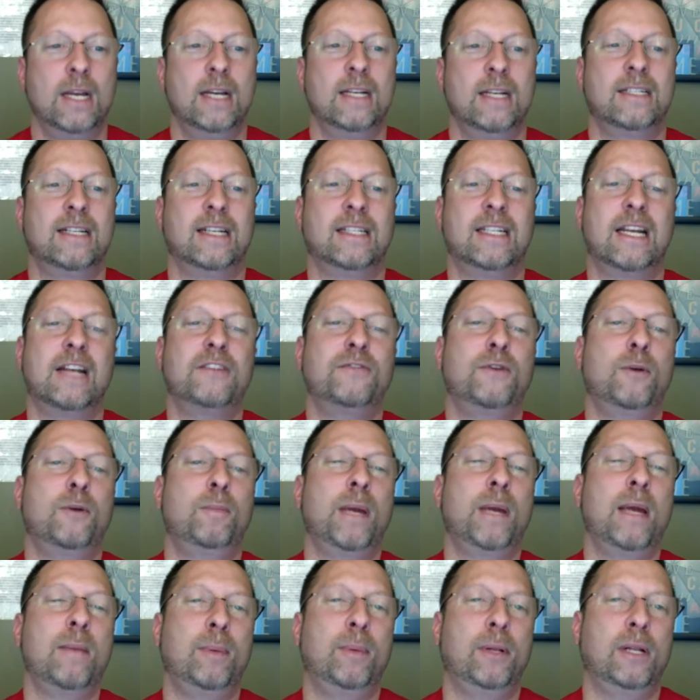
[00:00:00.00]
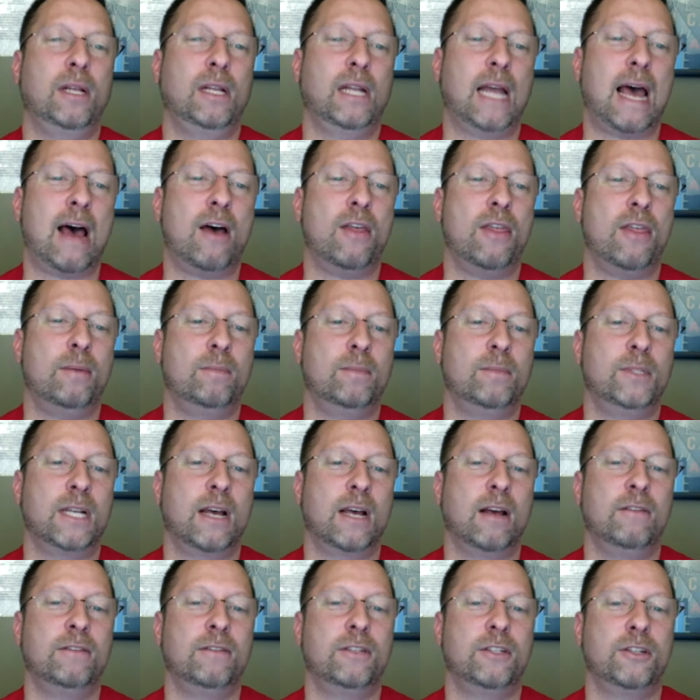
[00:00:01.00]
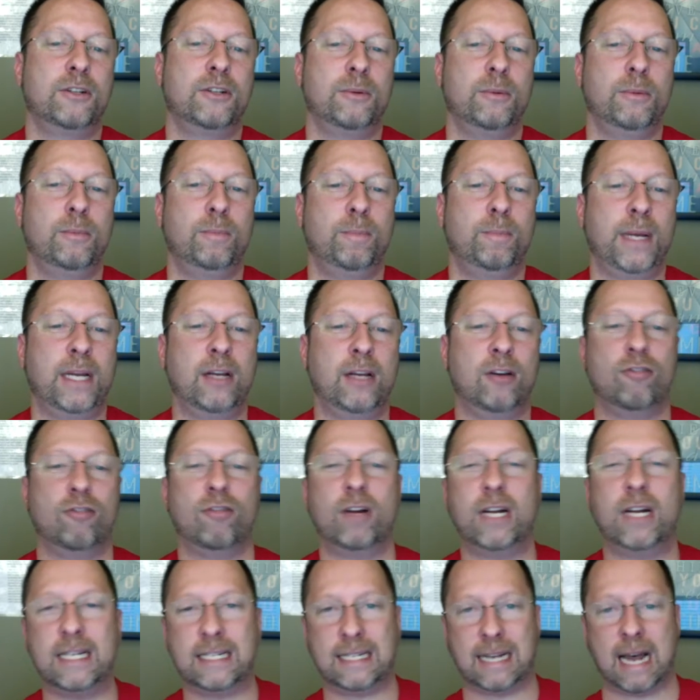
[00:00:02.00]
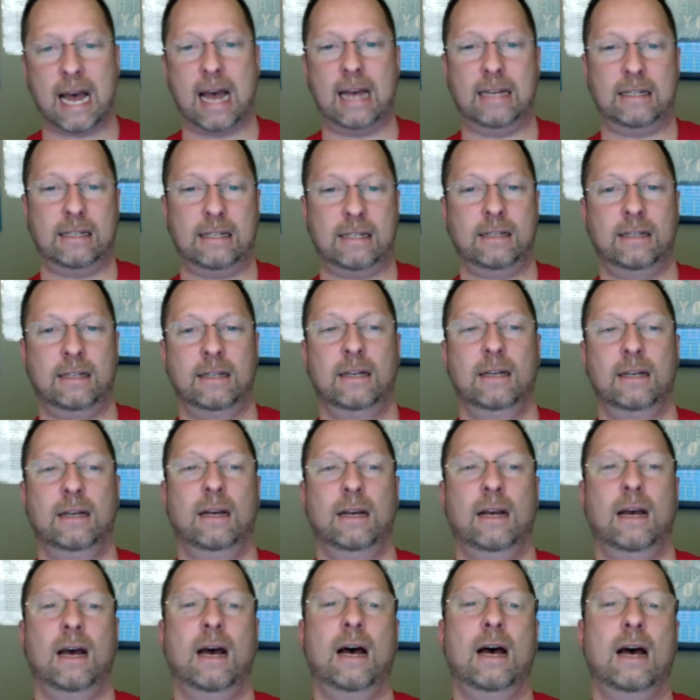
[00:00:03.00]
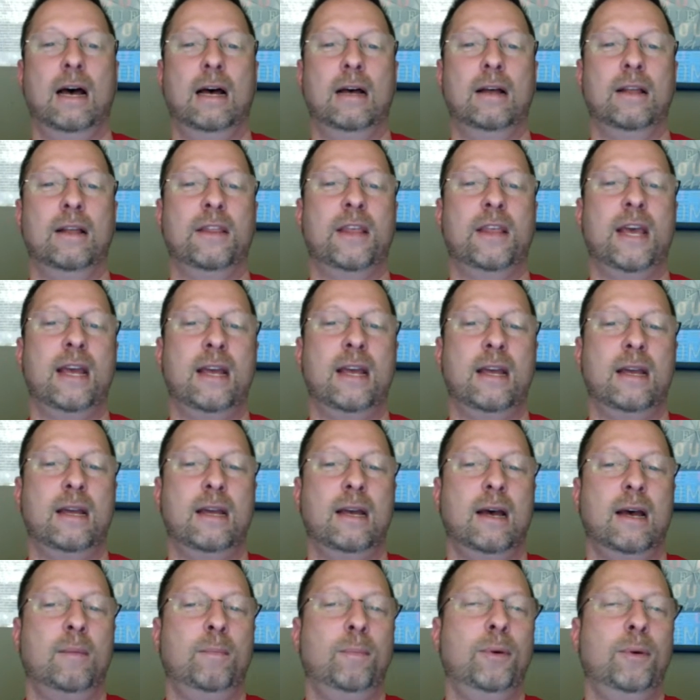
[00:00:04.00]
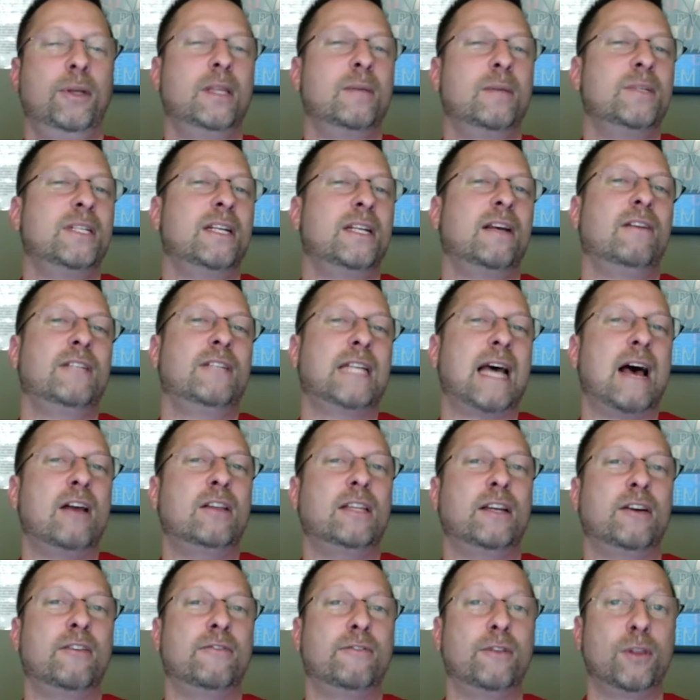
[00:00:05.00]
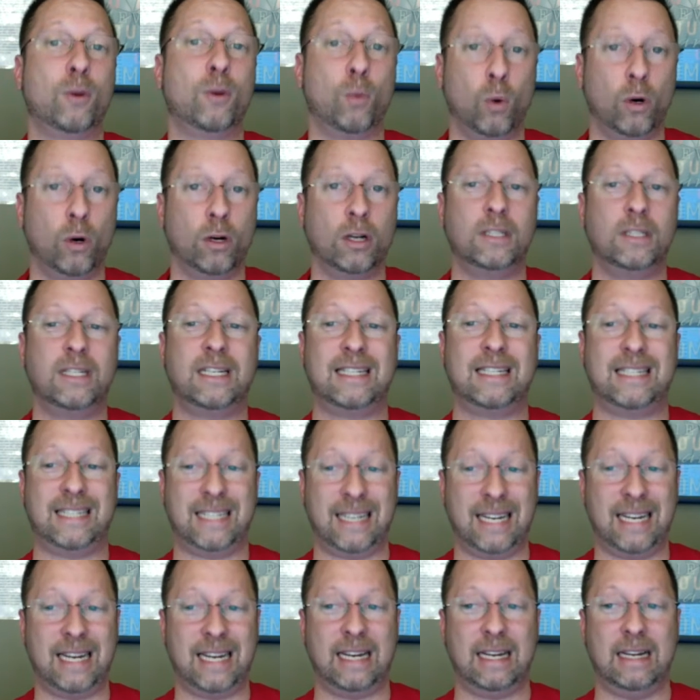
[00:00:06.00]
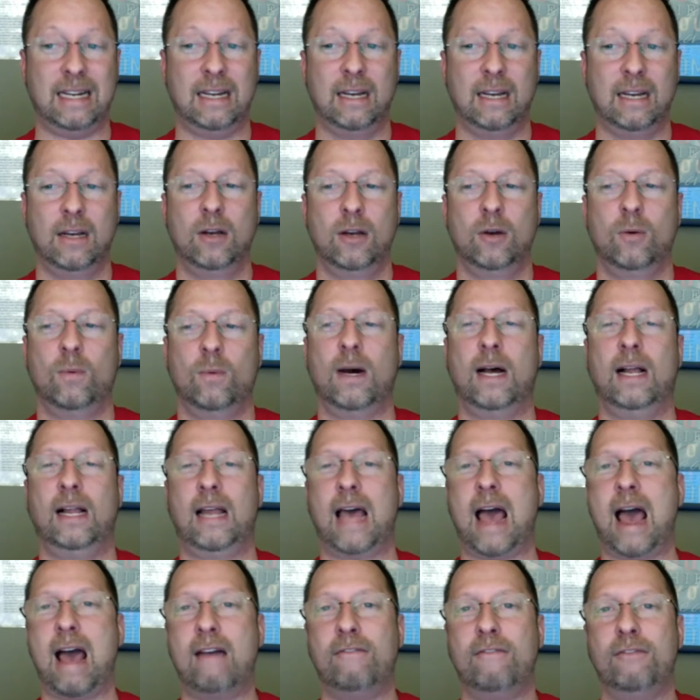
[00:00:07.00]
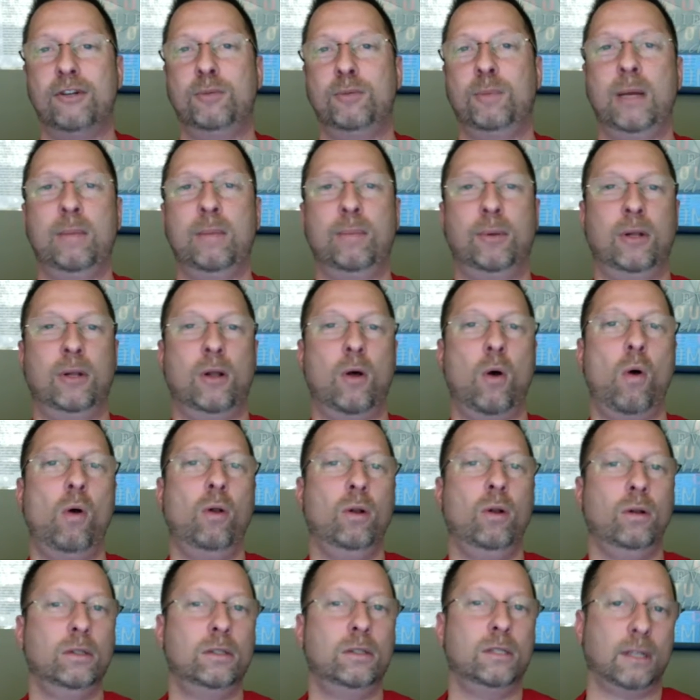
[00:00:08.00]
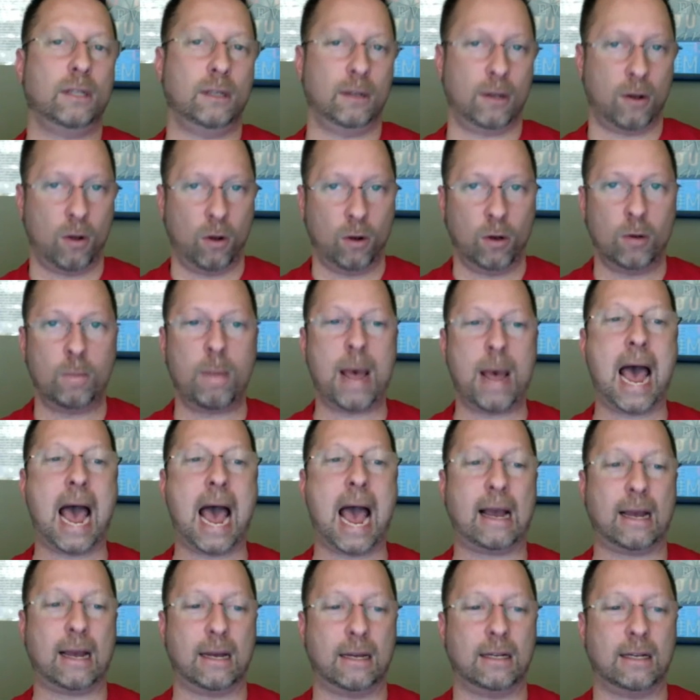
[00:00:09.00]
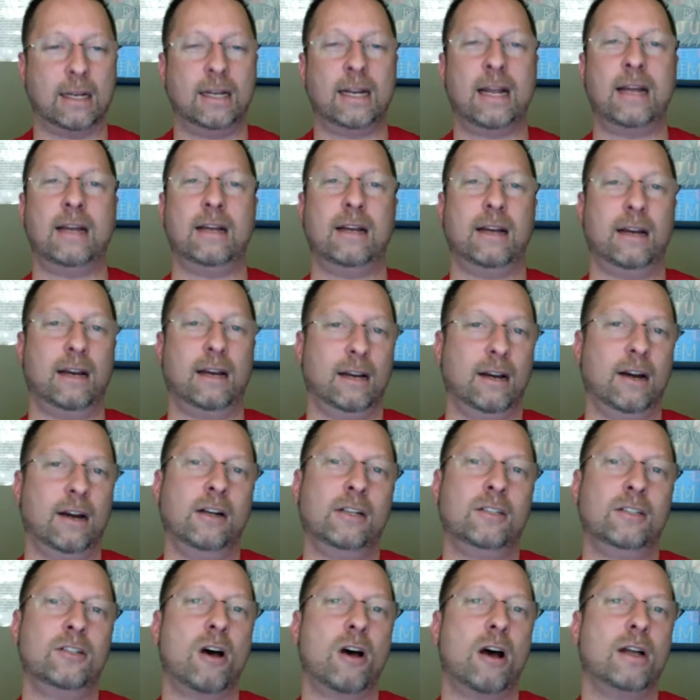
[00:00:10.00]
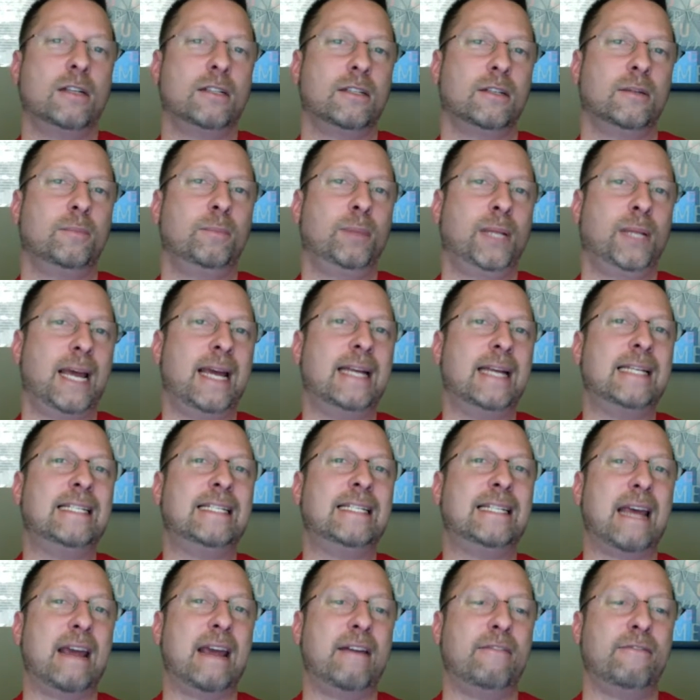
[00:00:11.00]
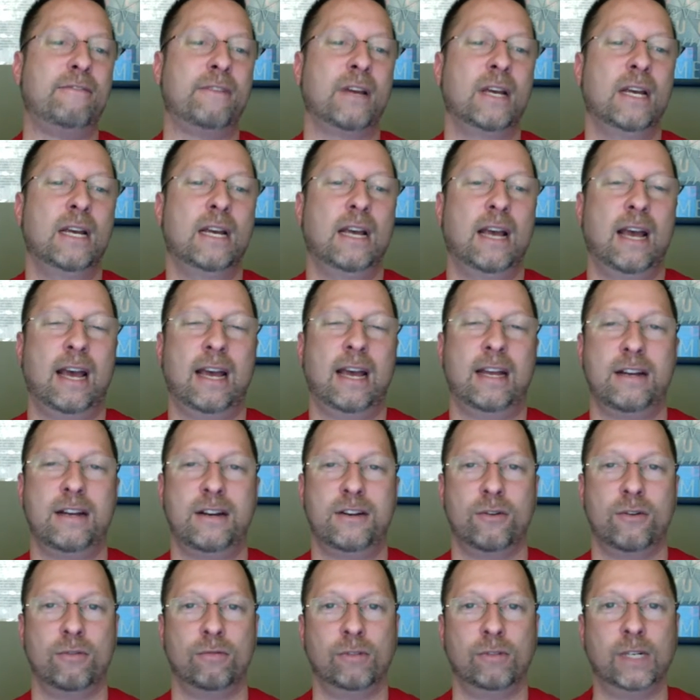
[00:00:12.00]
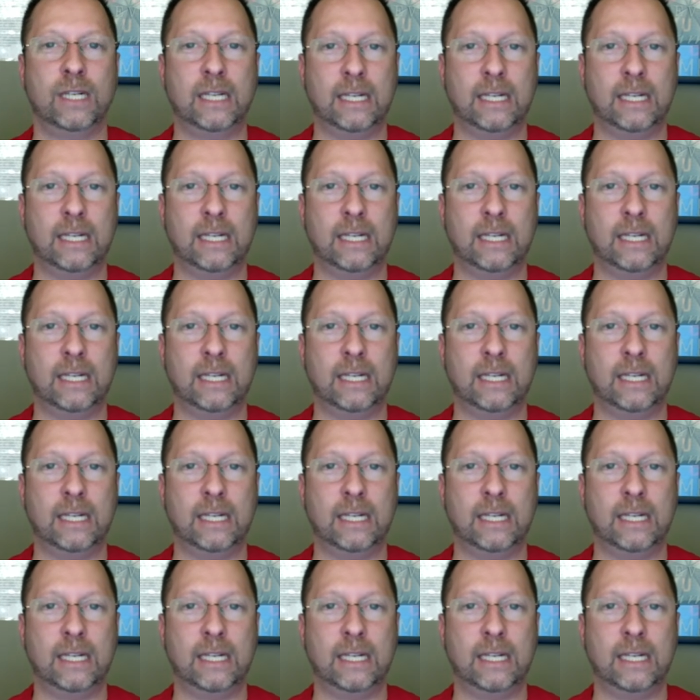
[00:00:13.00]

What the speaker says: Successful people allow themselves to be criticized. They put themselves out there for the world to see, while average people hold back, and they are taught to play it safe and don't